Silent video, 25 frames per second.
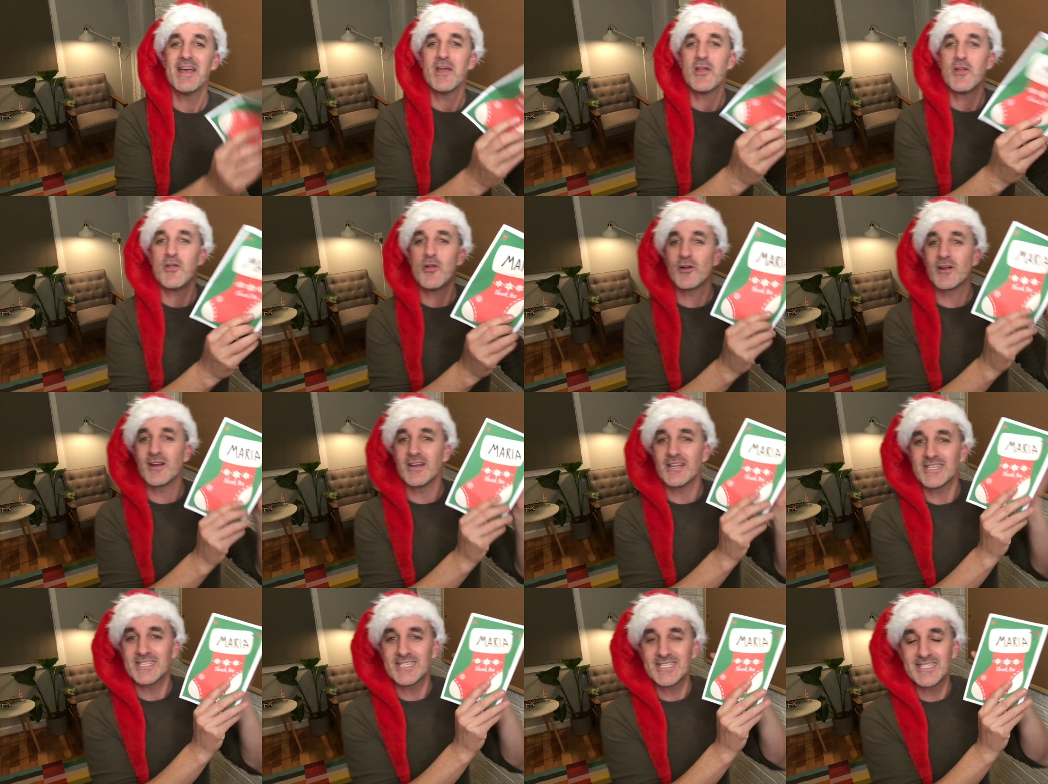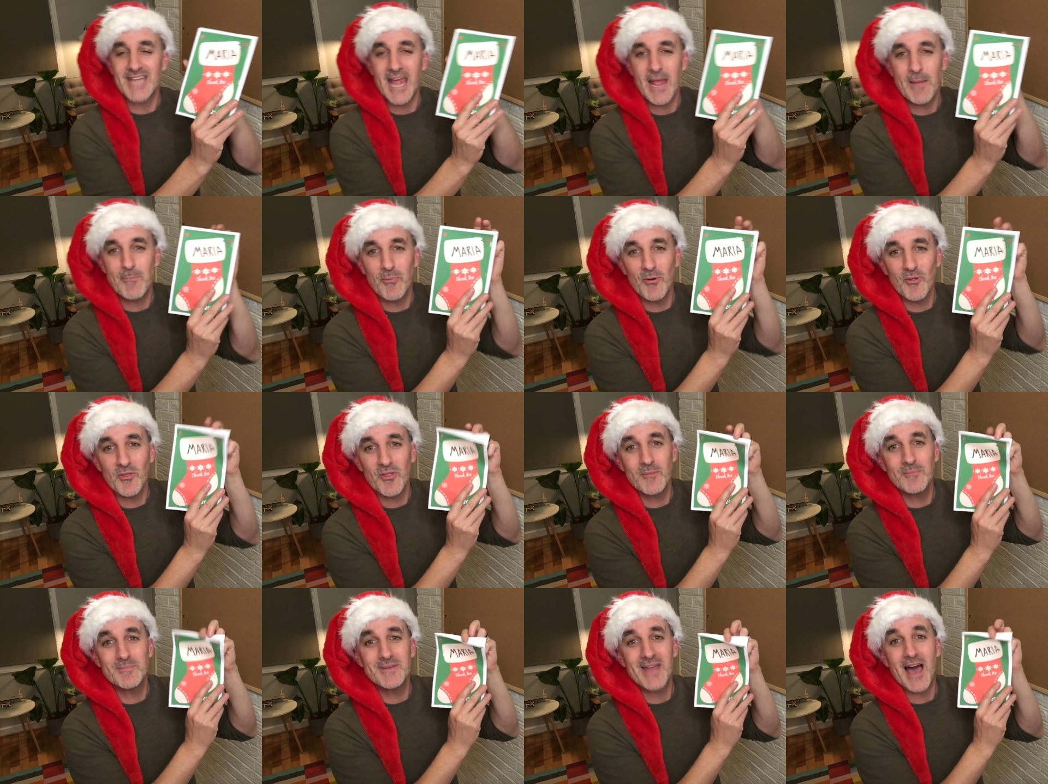you're gonna staple
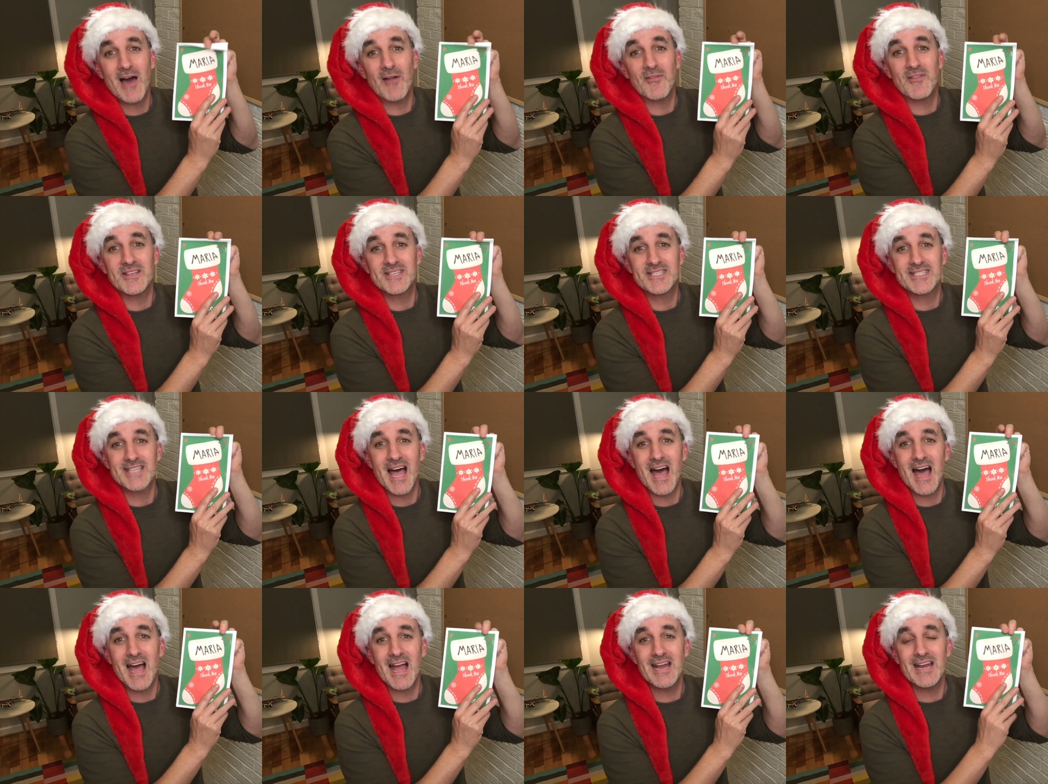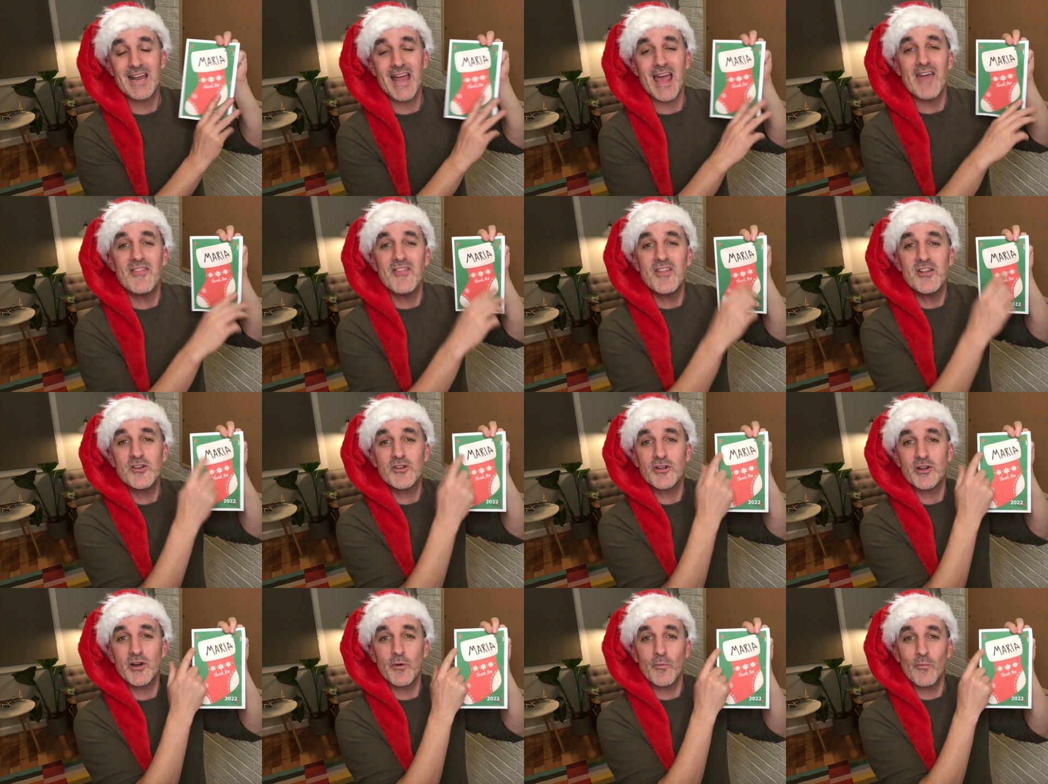them down the side, and then
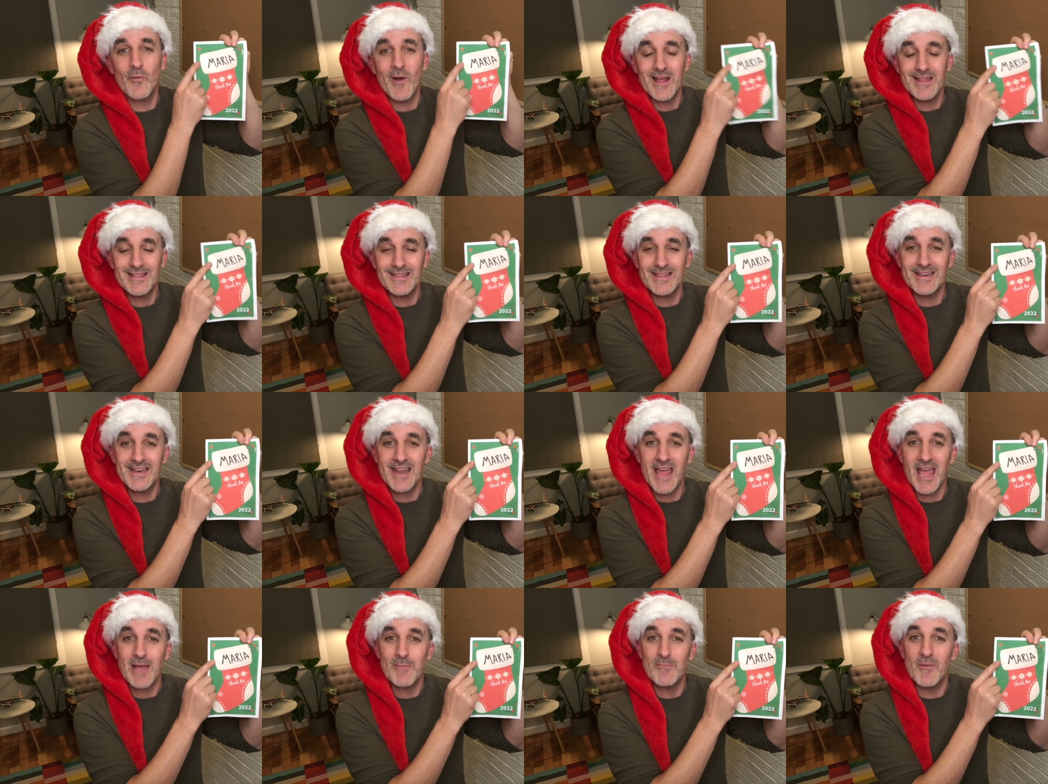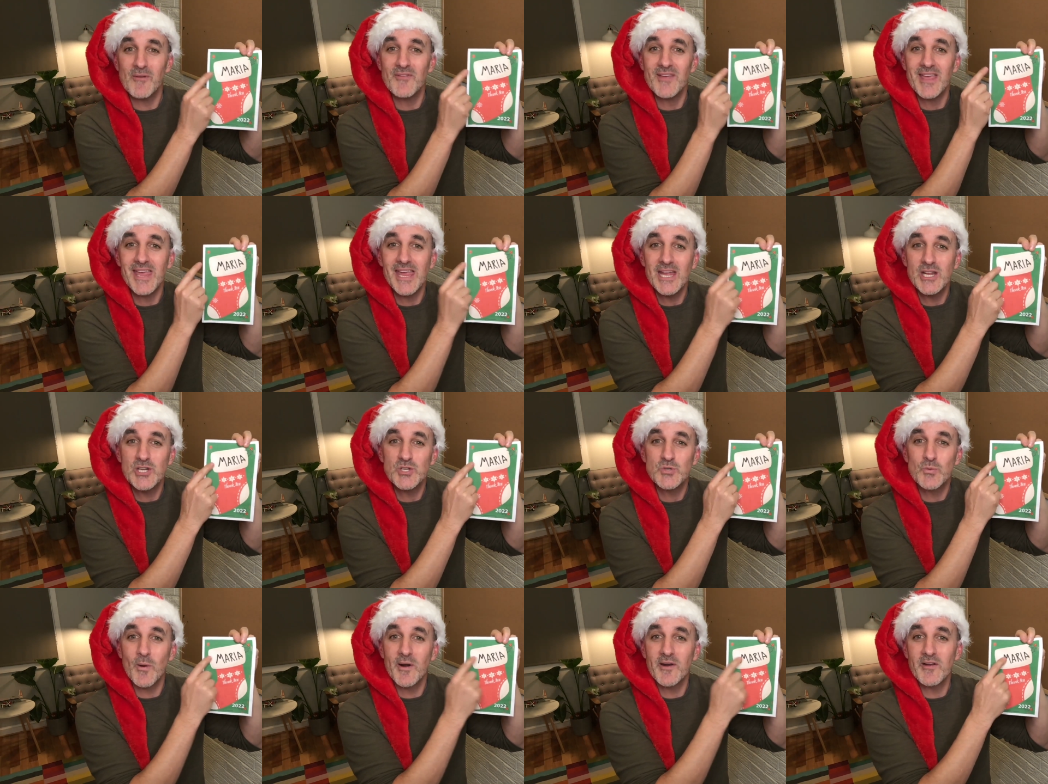you're gonna write the name of
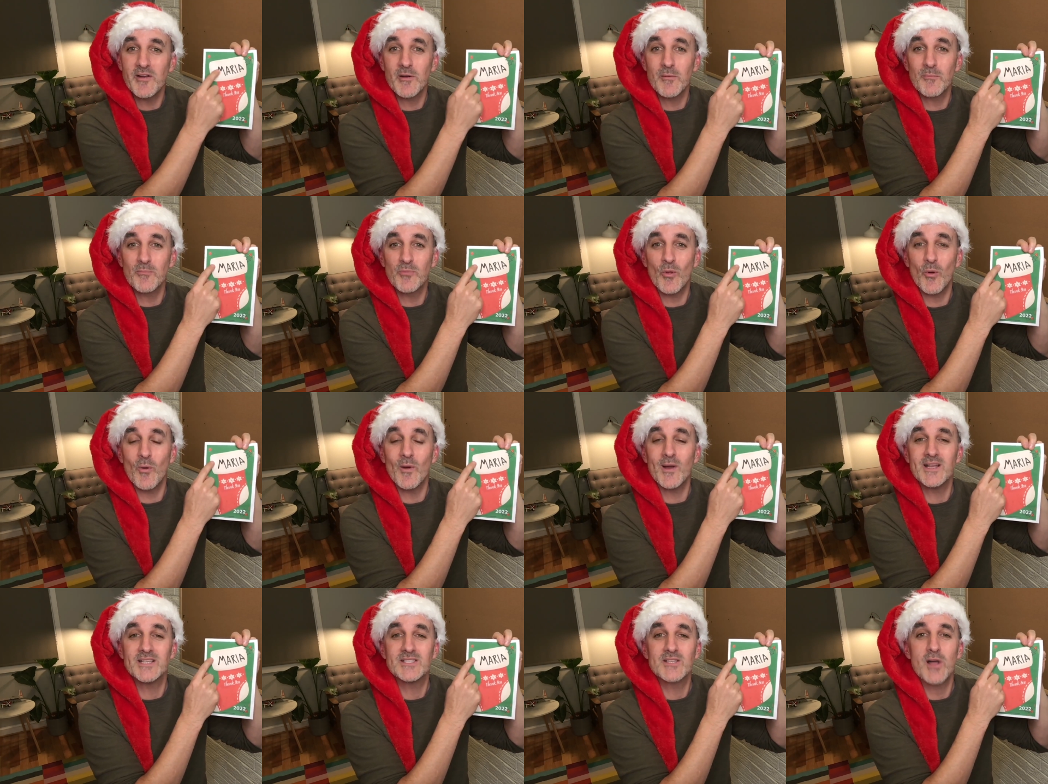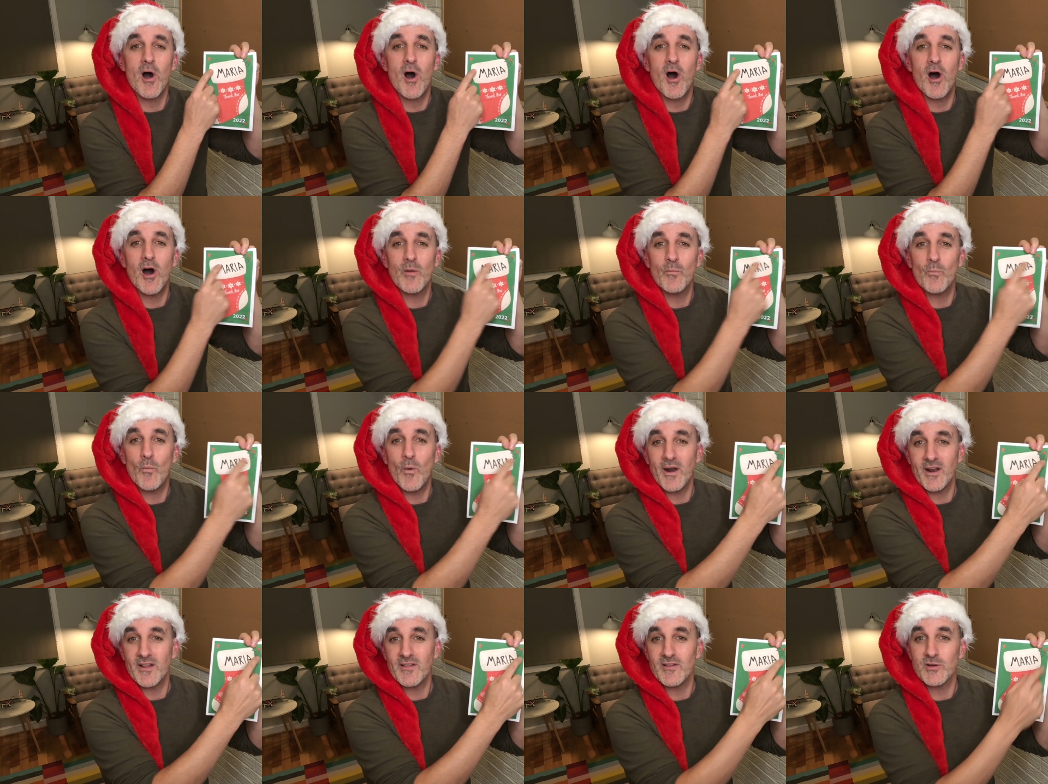each one of your employees on
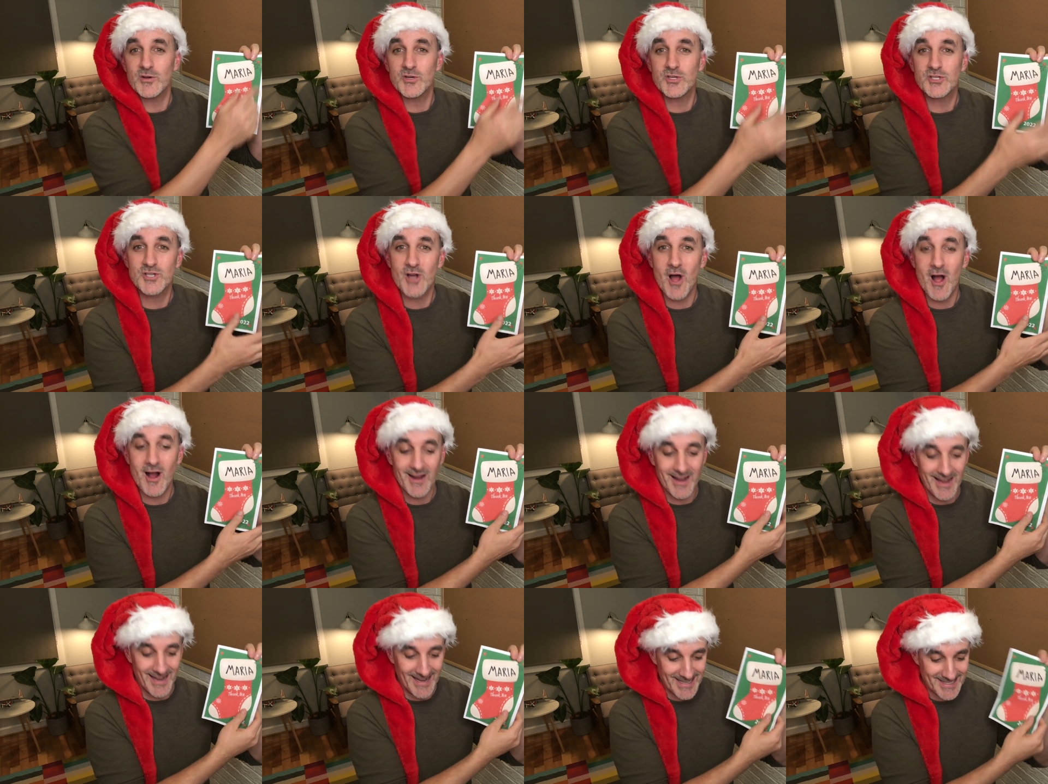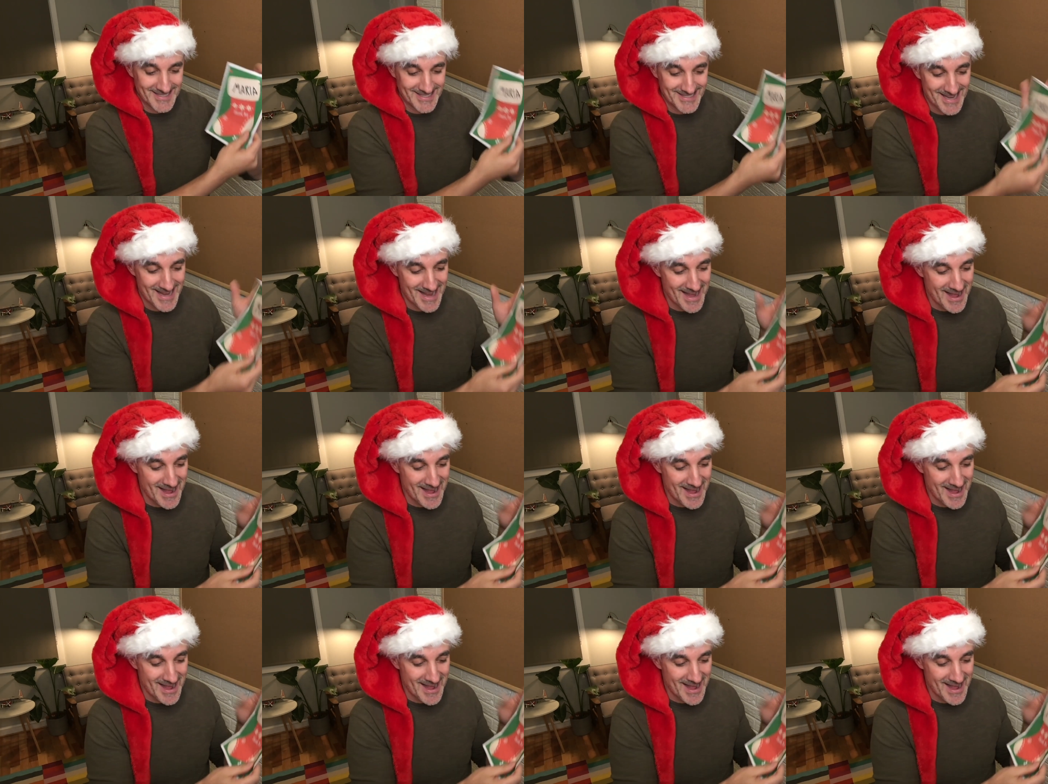one of your stockings.